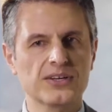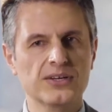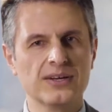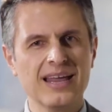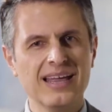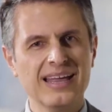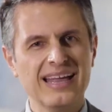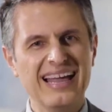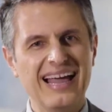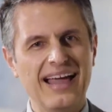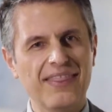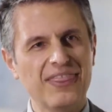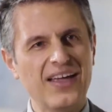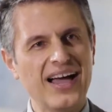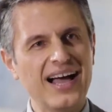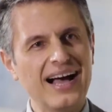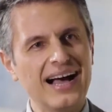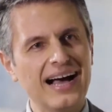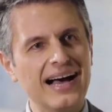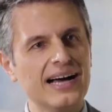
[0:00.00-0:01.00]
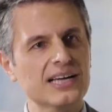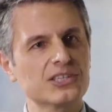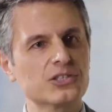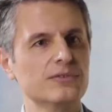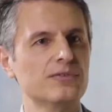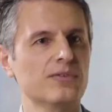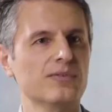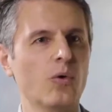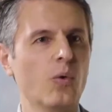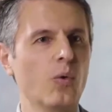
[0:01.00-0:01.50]
And at the heart
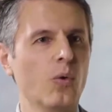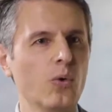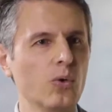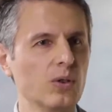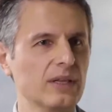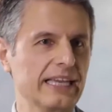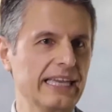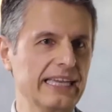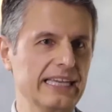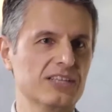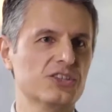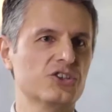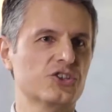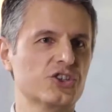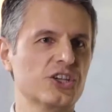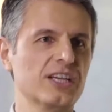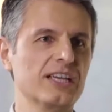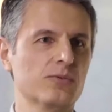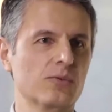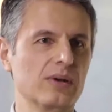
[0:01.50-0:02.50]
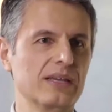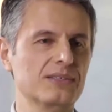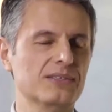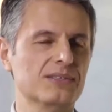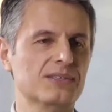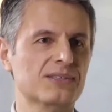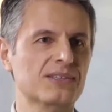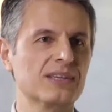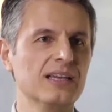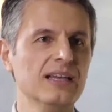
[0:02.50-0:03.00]
of all ESG
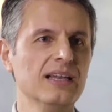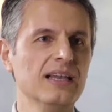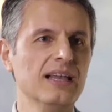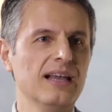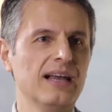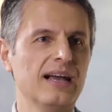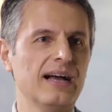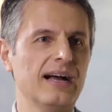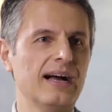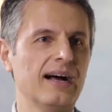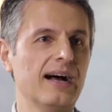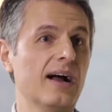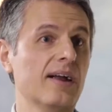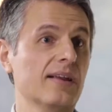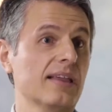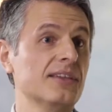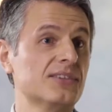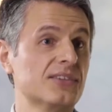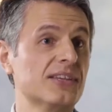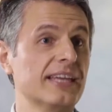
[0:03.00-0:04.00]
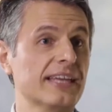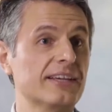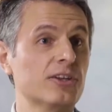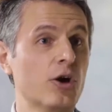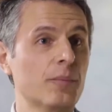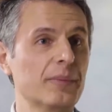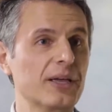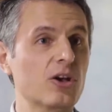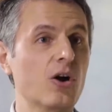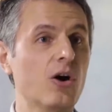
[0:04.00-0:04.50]
risks is an
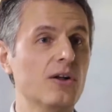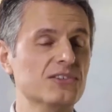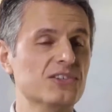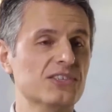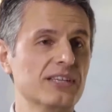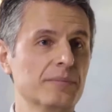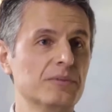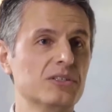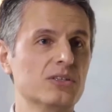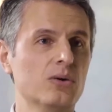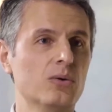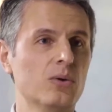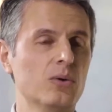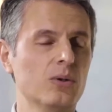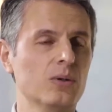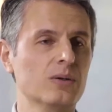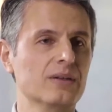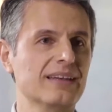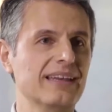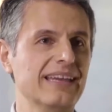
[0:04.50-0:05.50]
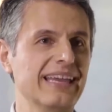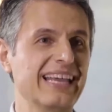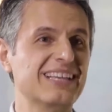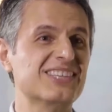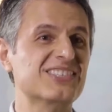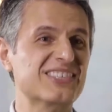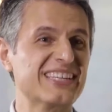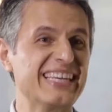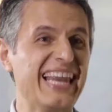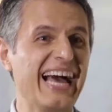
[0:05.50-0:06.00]
economic concept called
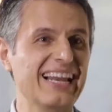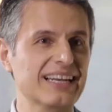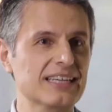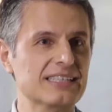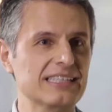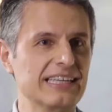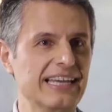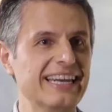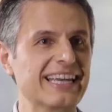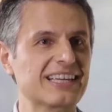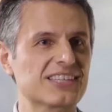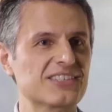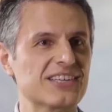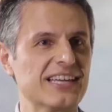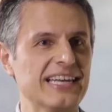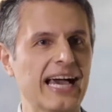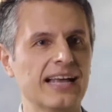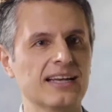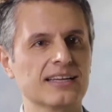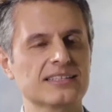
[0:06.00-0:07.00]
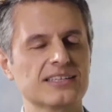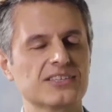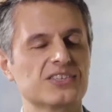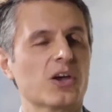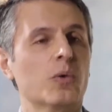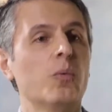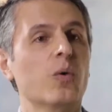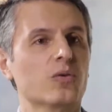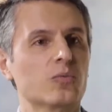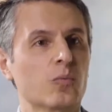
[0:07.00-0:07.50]
externality.
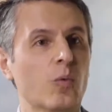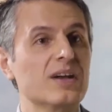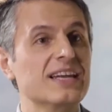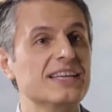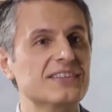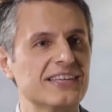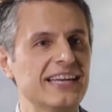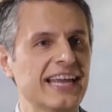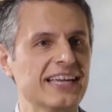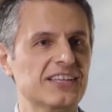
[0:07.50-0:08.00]
So what is an